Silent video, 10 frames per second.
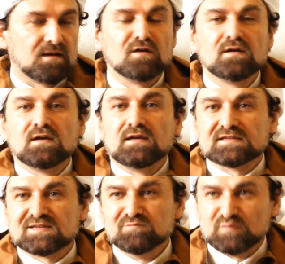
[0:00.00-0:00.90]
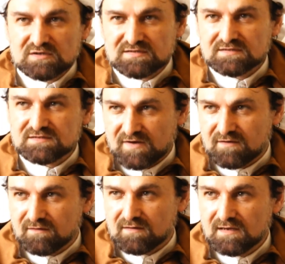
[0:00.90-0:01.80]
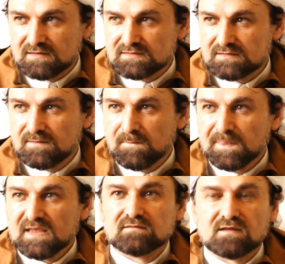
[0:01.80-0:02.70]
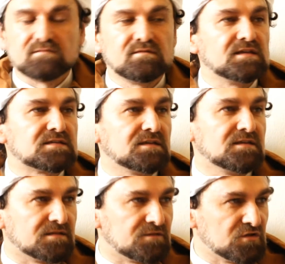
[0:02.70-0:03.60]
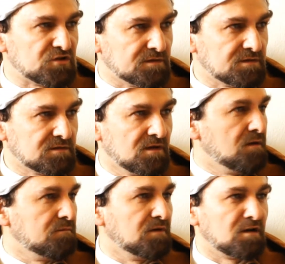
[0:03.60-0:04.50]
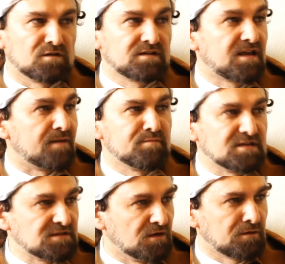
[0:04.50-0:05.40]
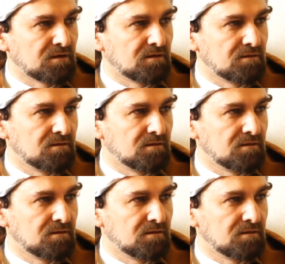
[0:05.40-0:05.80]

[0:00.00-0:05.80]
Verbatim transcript: Now, it is important to recognize that these institutions were not government-owned